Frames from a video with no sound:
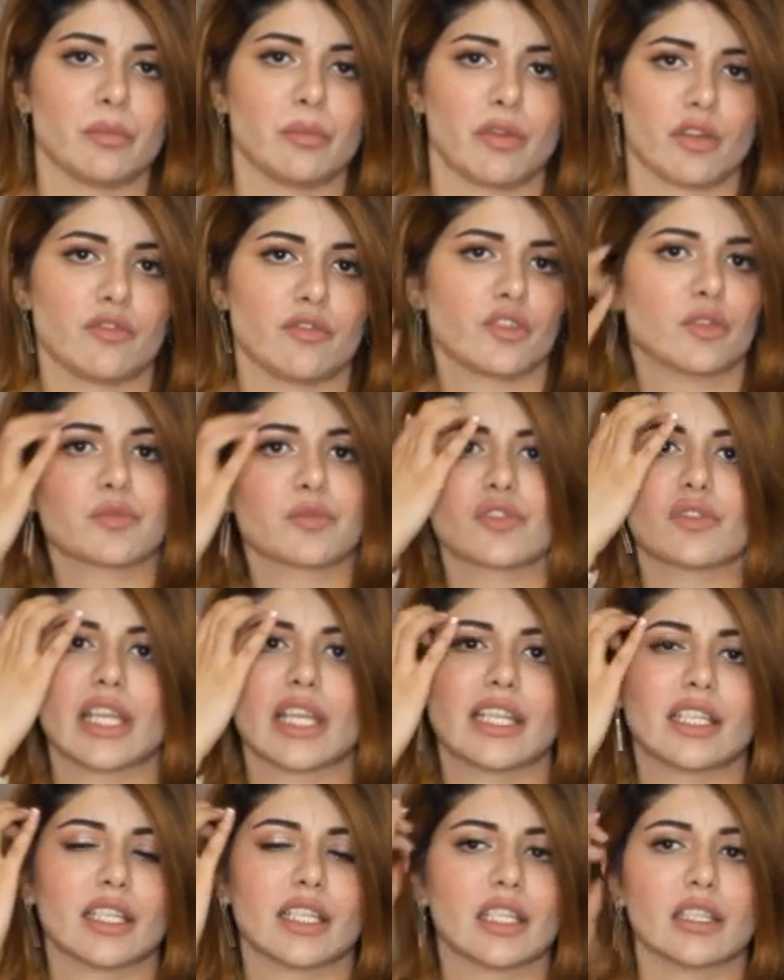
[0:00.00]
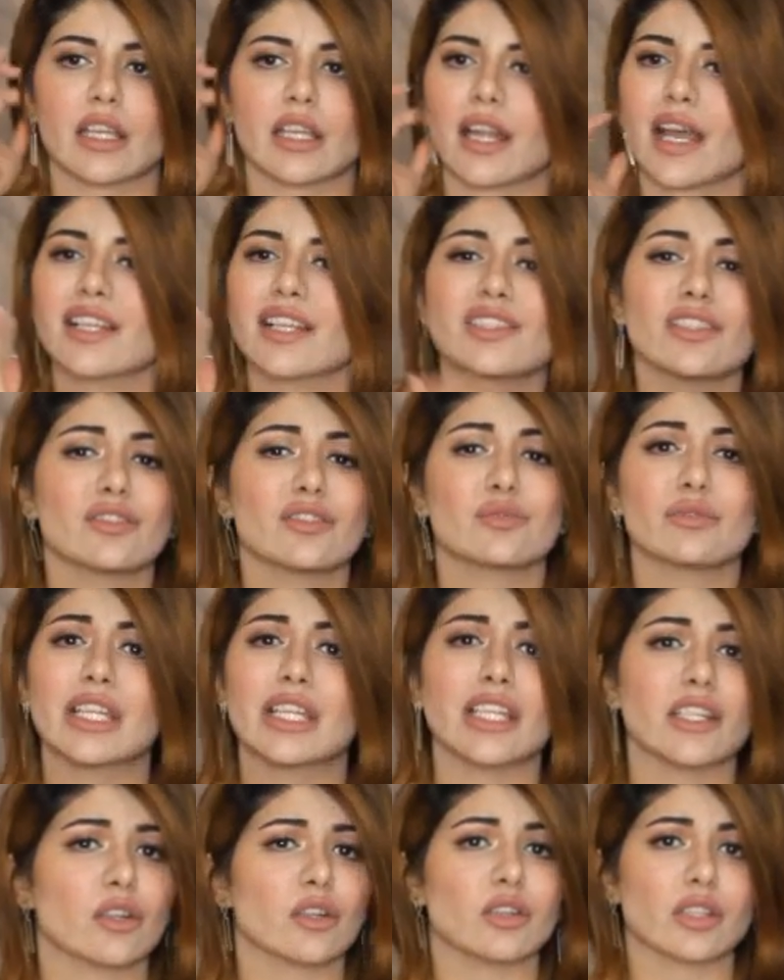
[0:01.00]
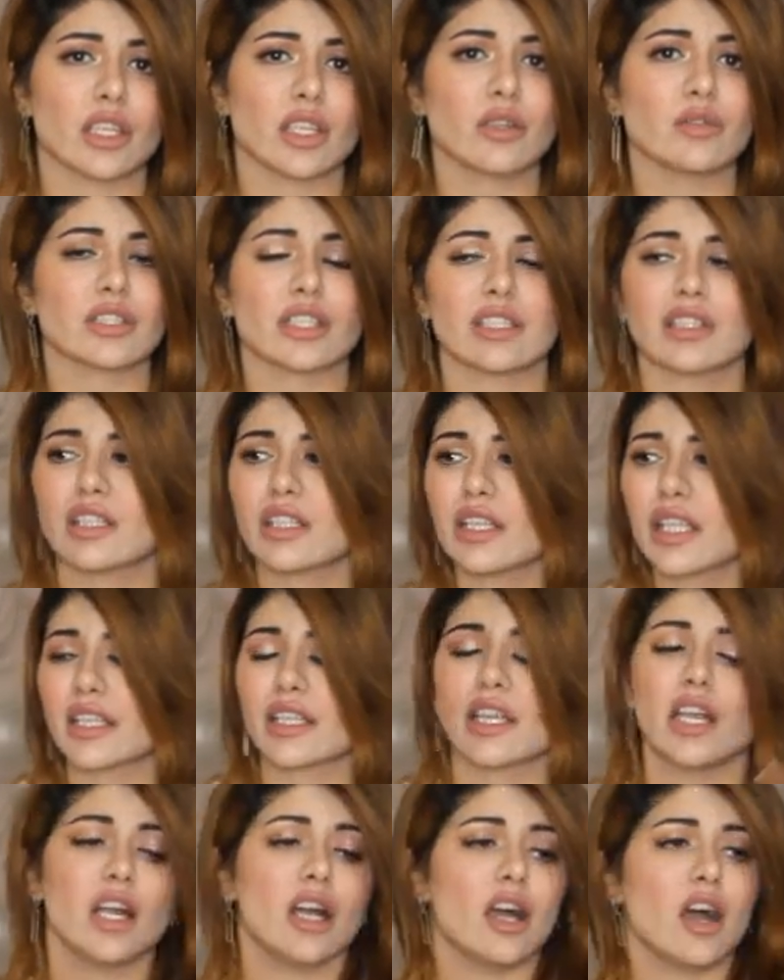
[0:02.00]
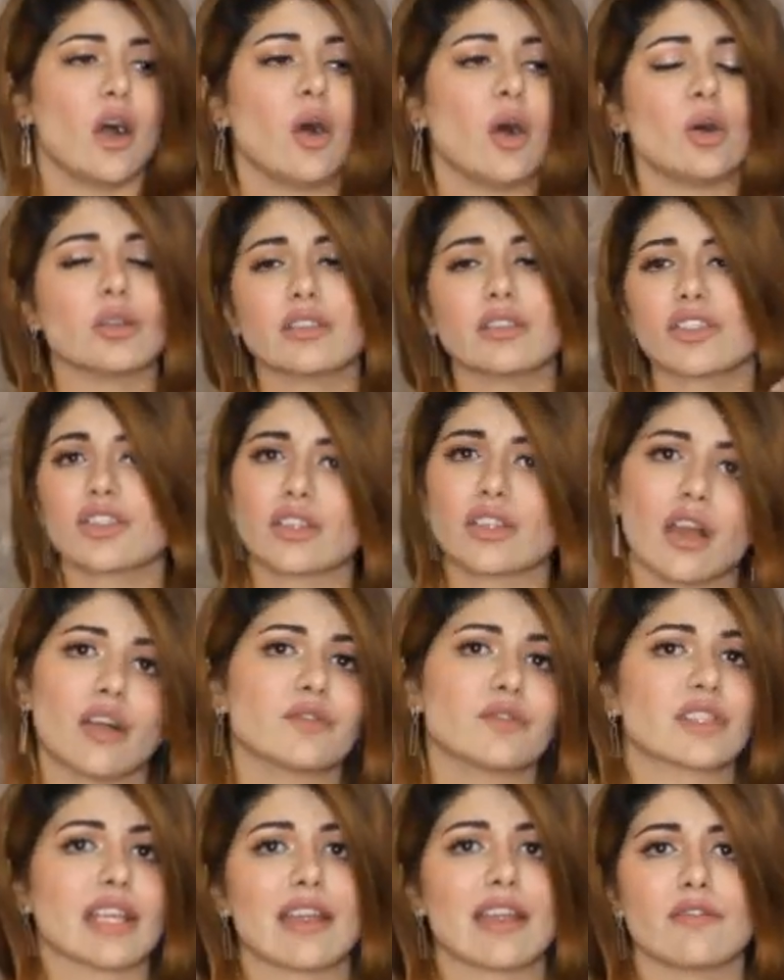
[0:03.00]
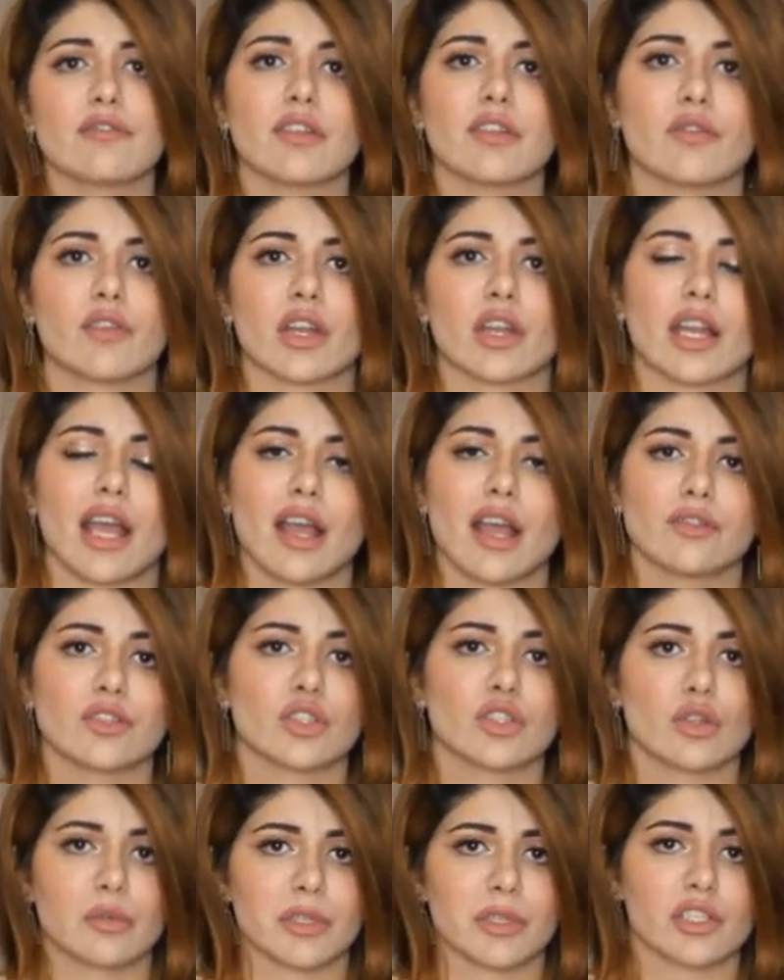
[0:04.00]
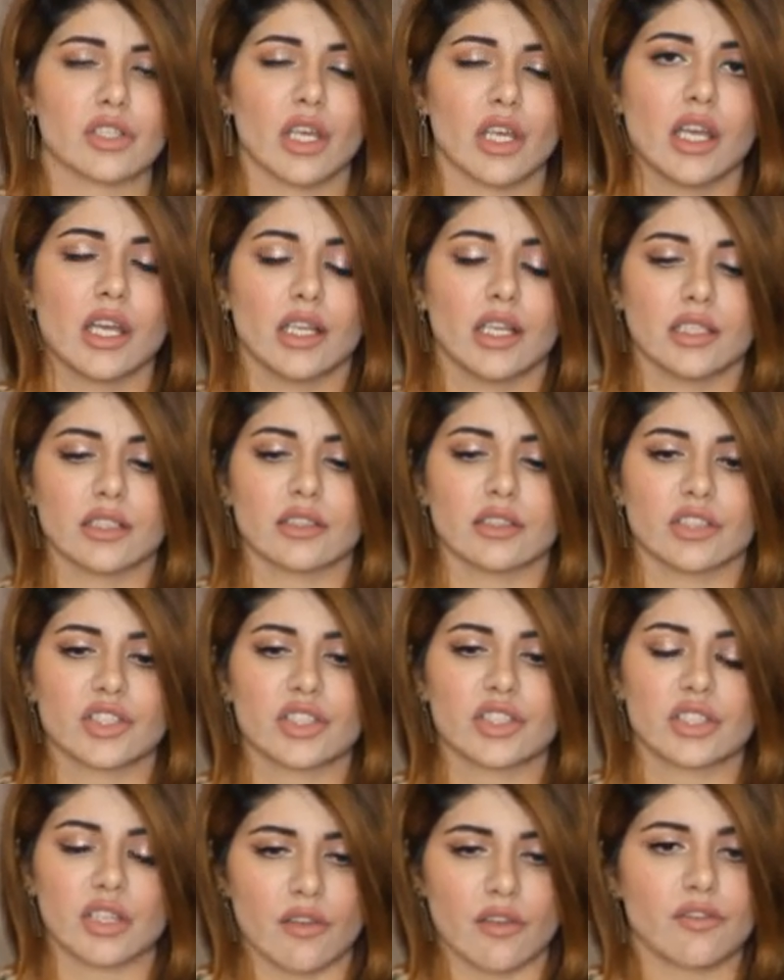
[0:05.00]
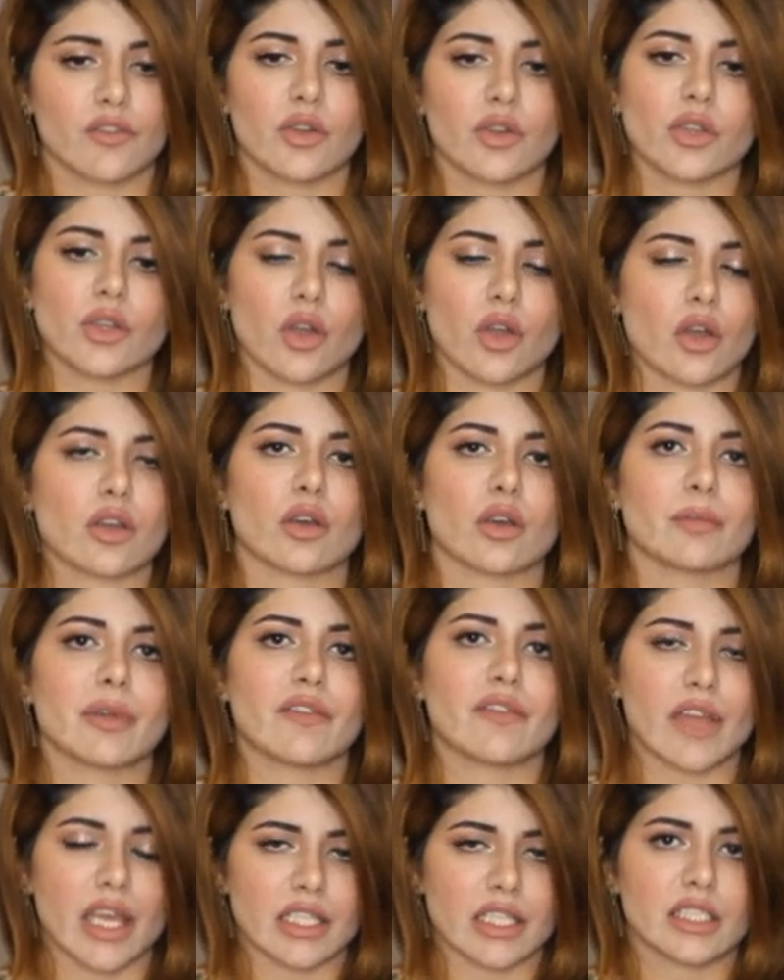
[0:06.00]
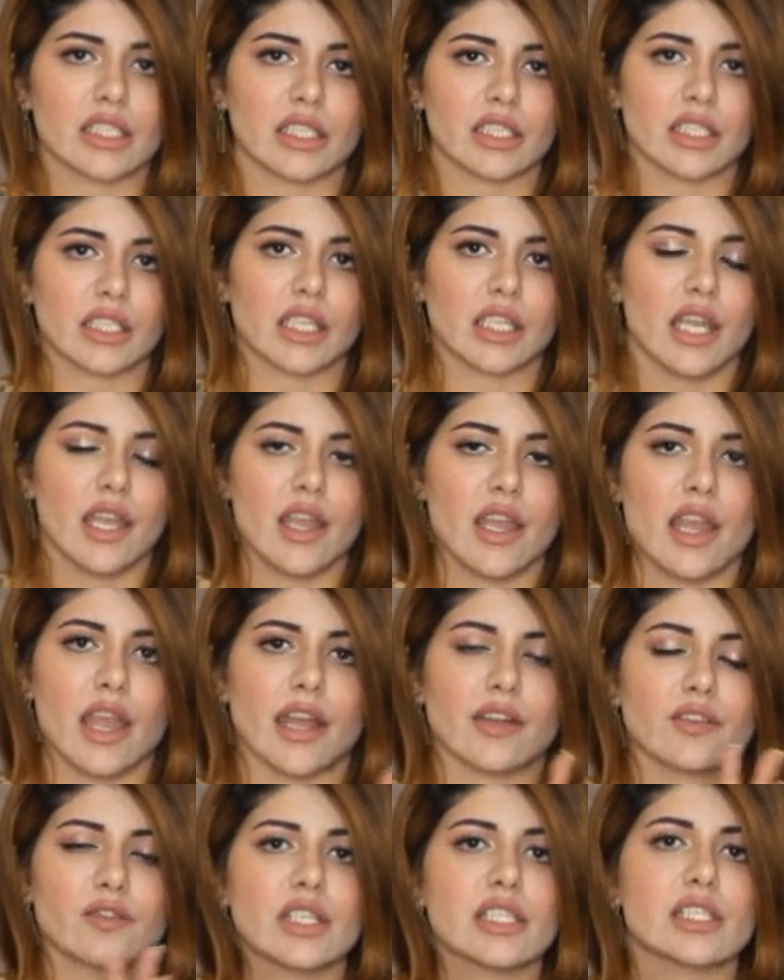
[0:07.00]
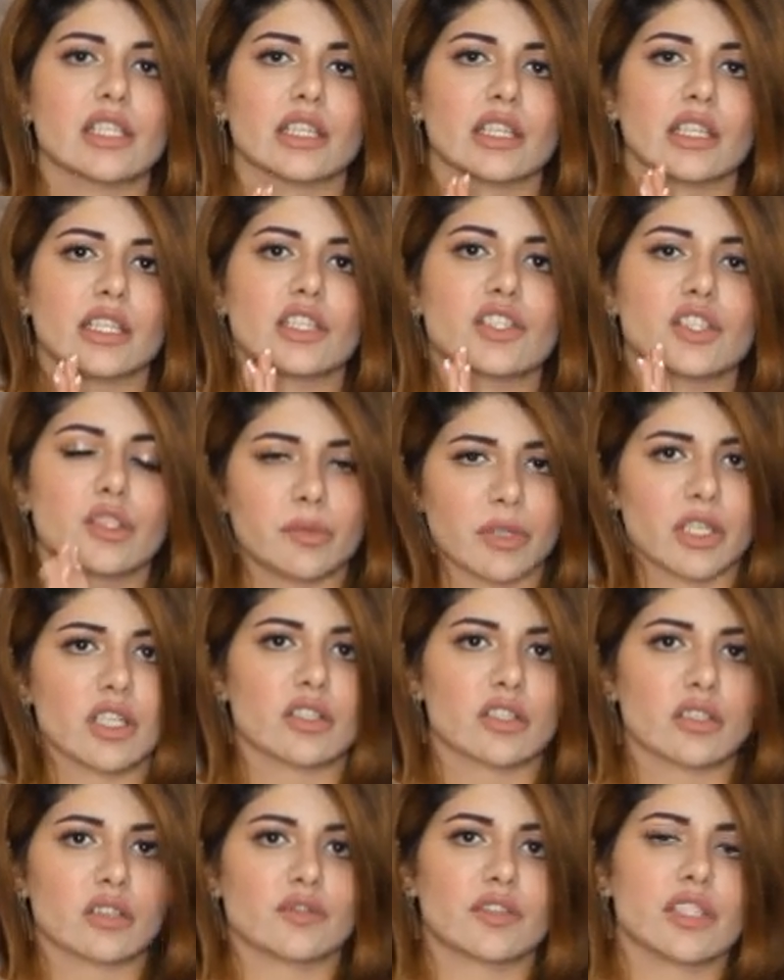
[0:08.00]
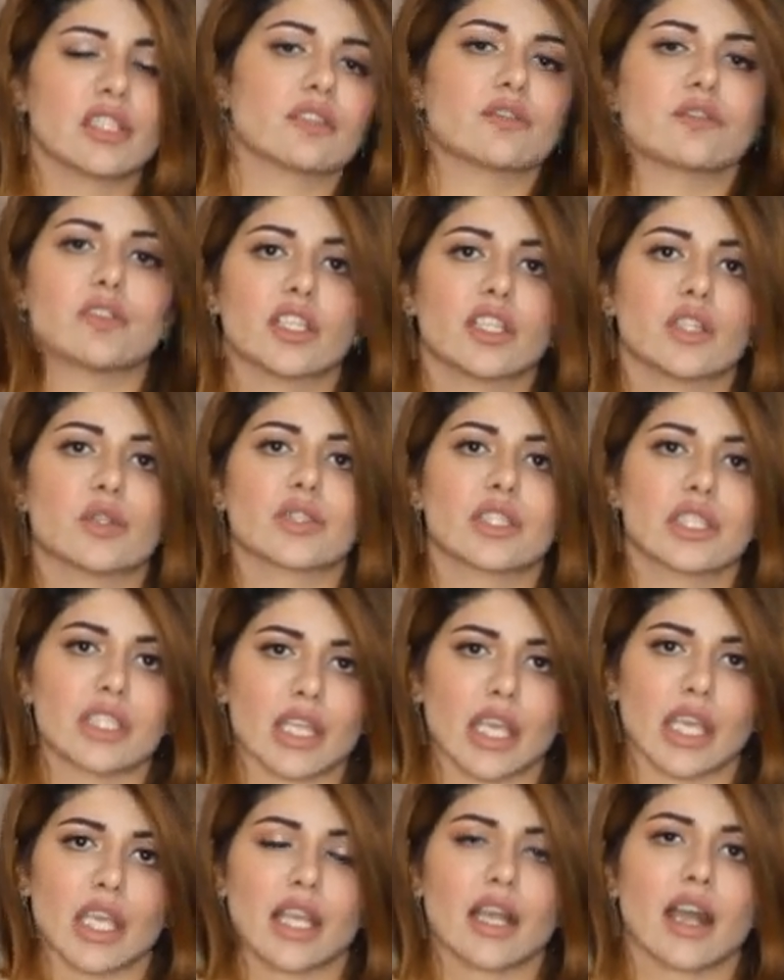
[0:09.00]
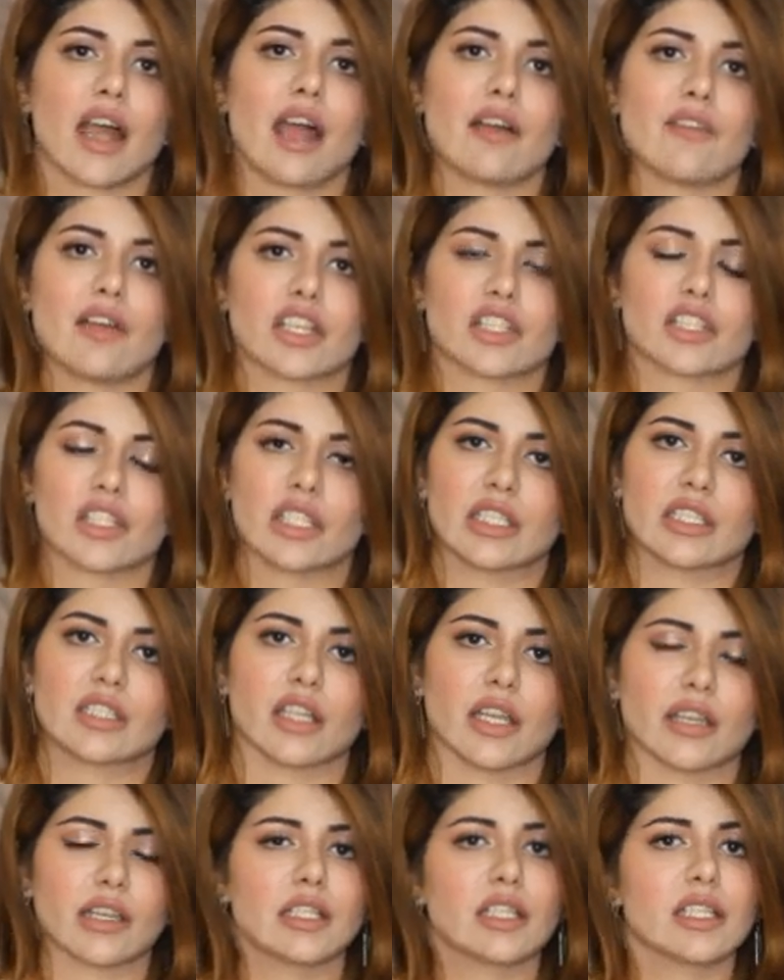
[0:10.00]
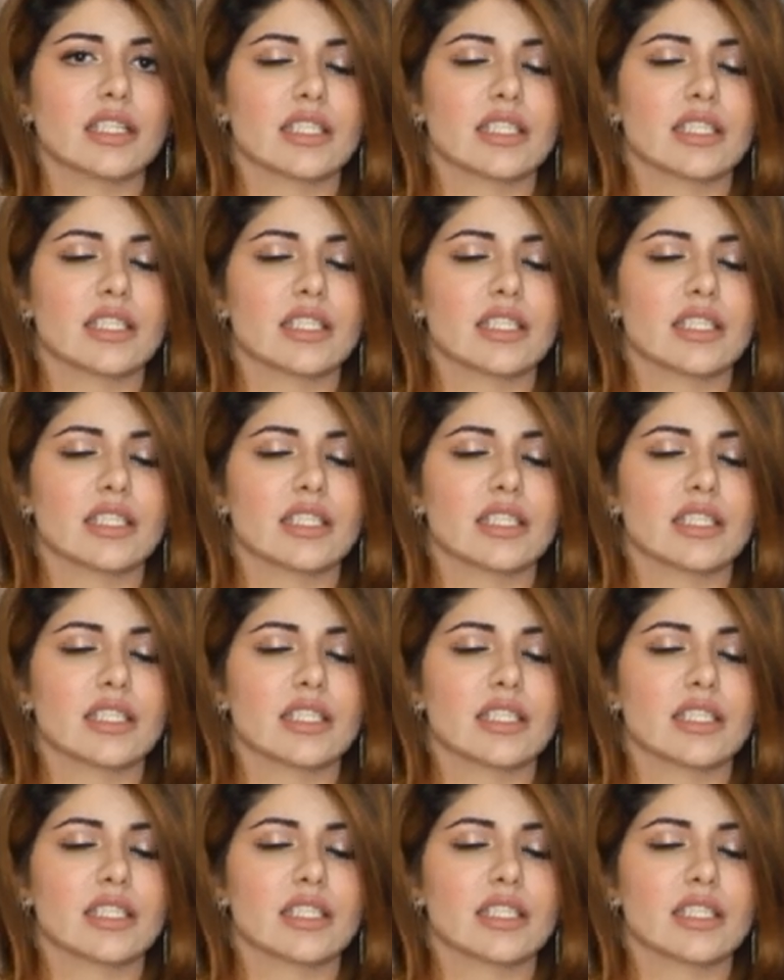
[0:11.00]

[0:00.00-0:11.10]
perfumes lately that I just really don't use, and they're like on the shelves everywhere, and I have so much stuff going on my vanity. And recently, just because of these videos sake, I have actually done a little